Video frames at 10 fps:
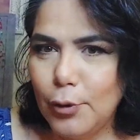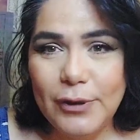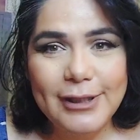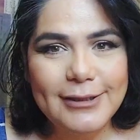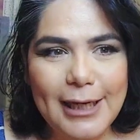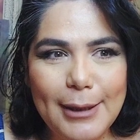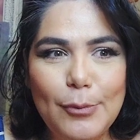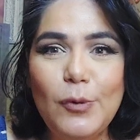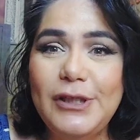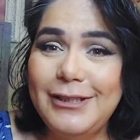with the
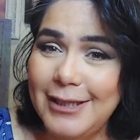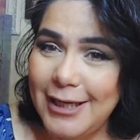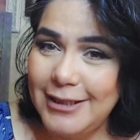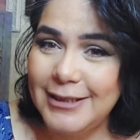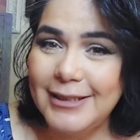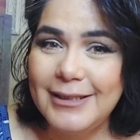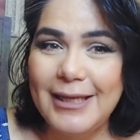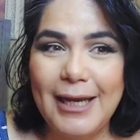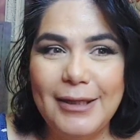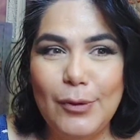time we change
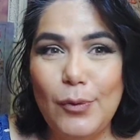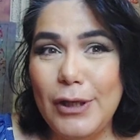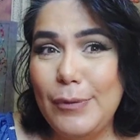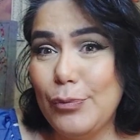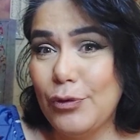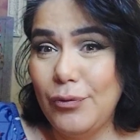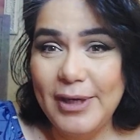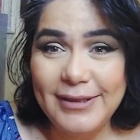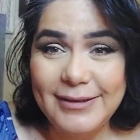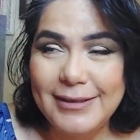it and we improve
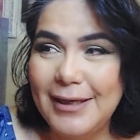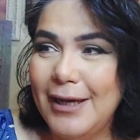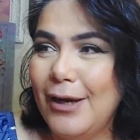it,